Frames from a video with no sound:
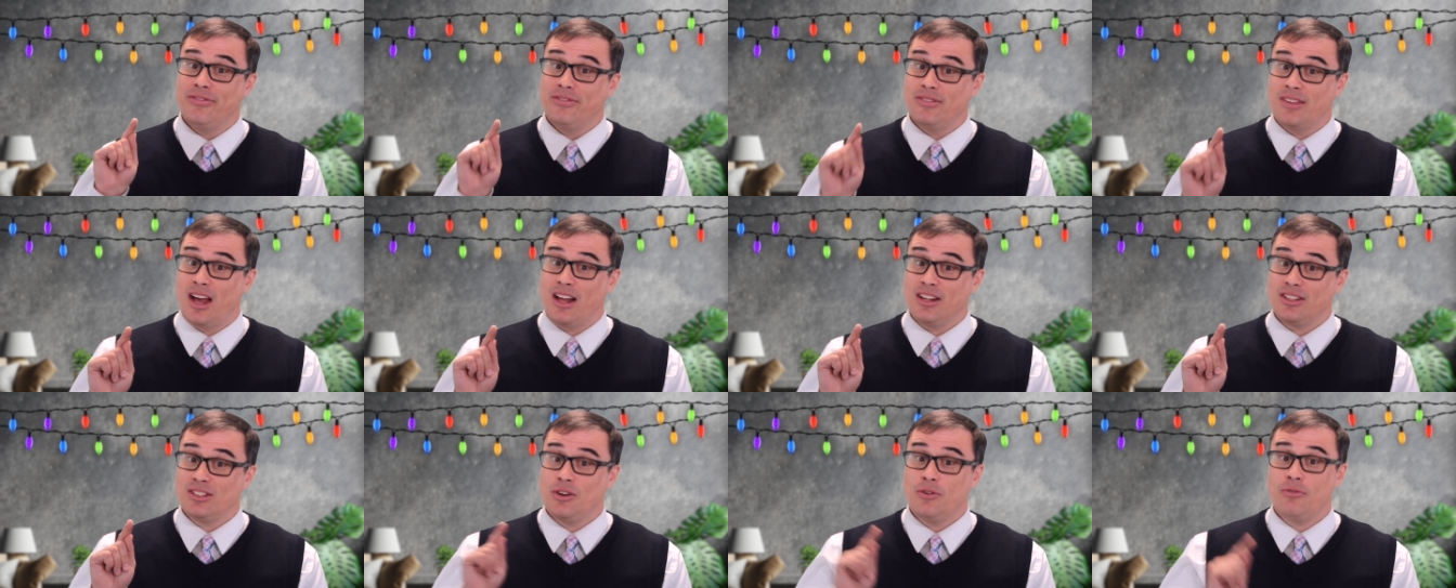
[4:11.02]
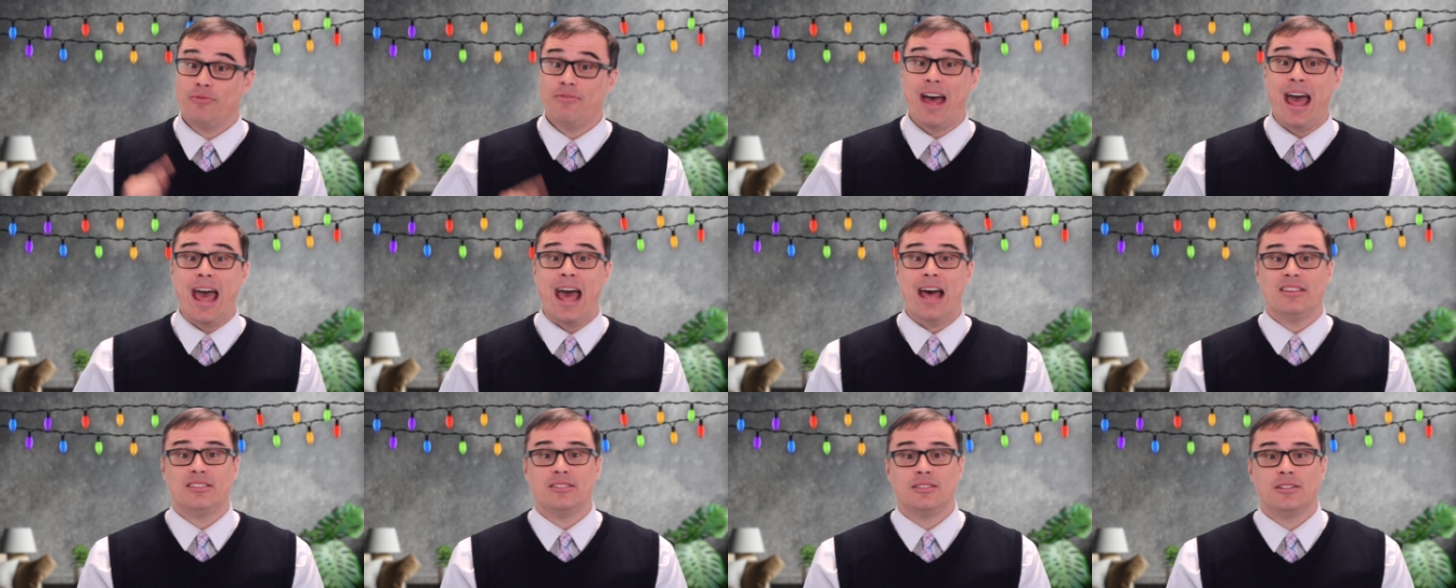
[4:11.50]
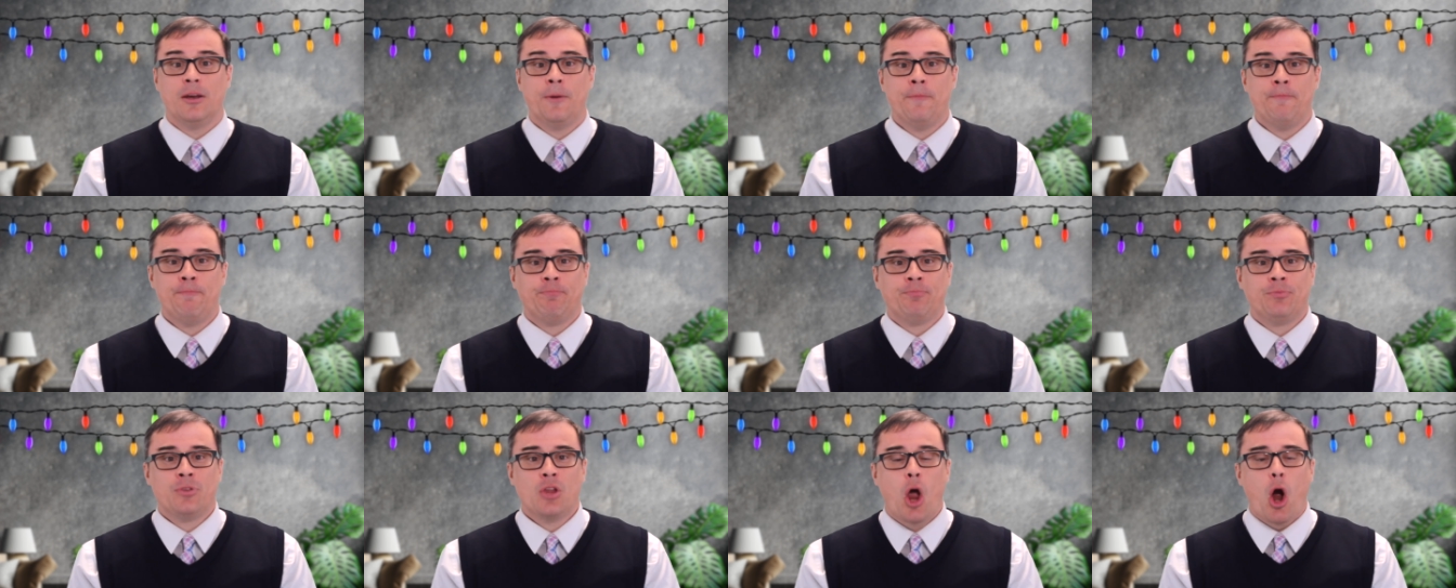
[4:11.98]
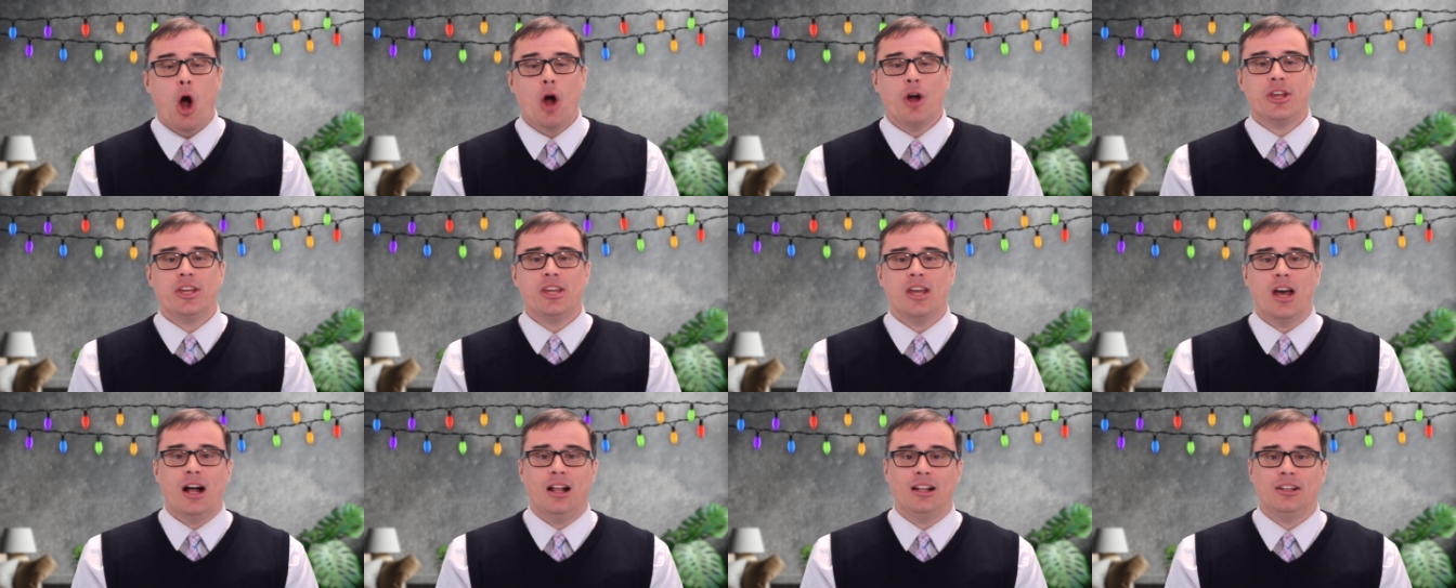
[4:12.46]
not so fast.
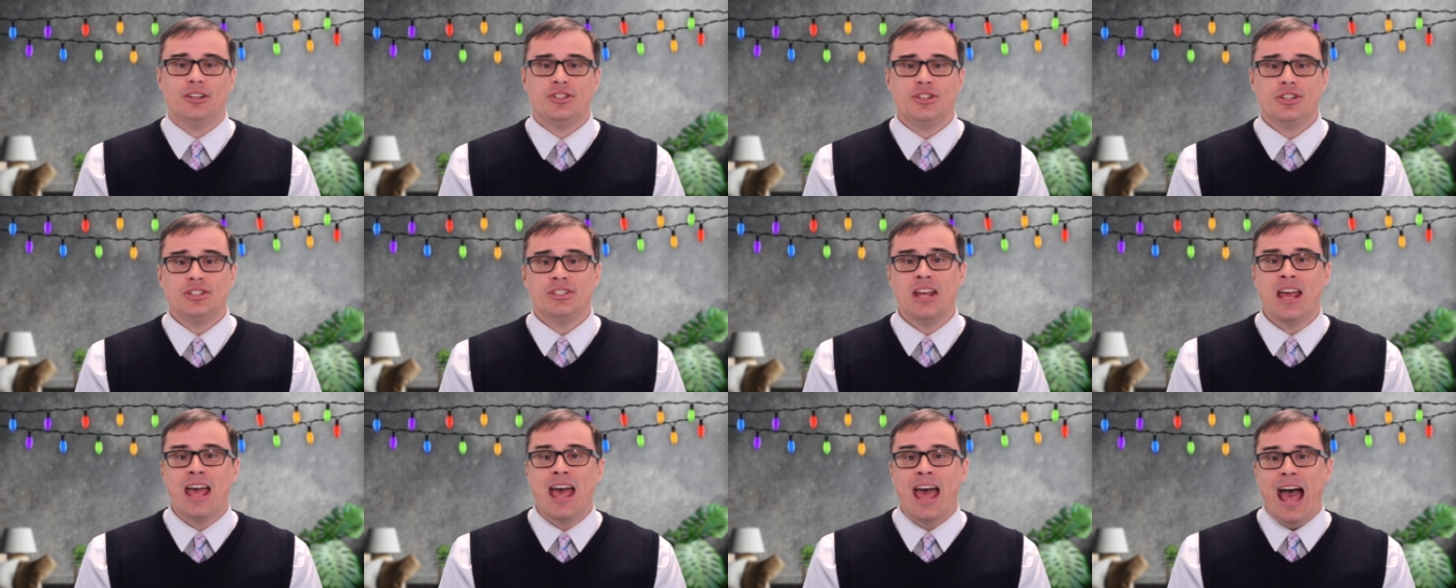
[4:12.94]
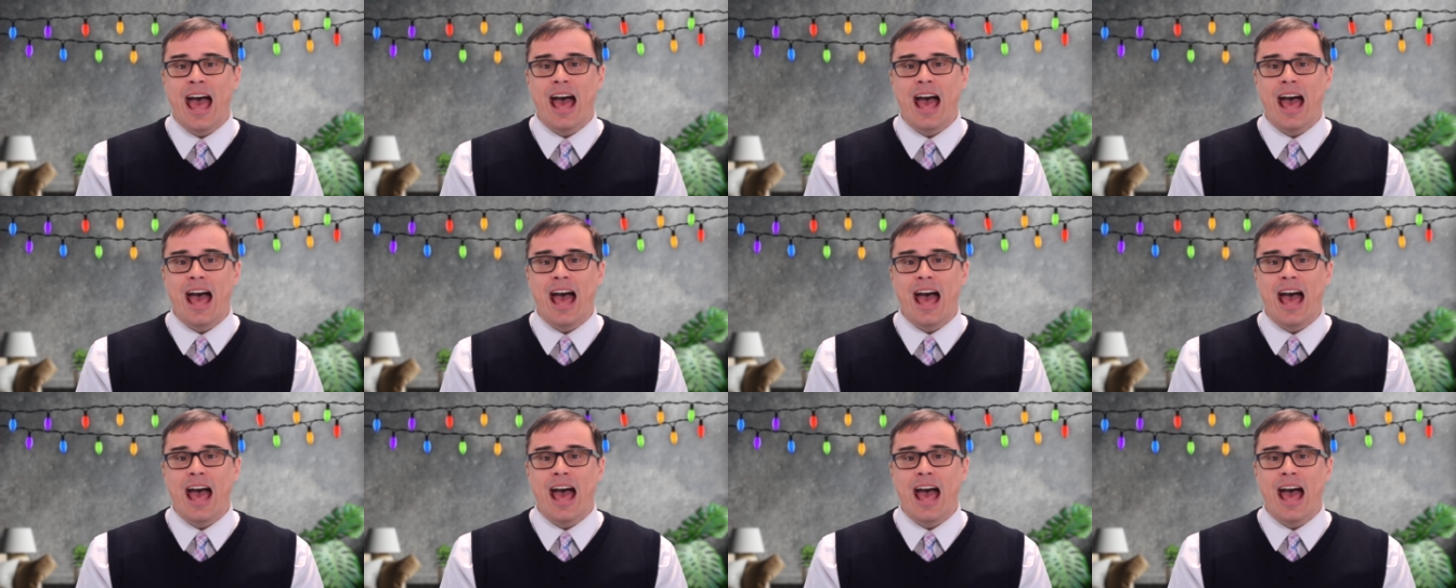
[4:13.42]
Archaeologists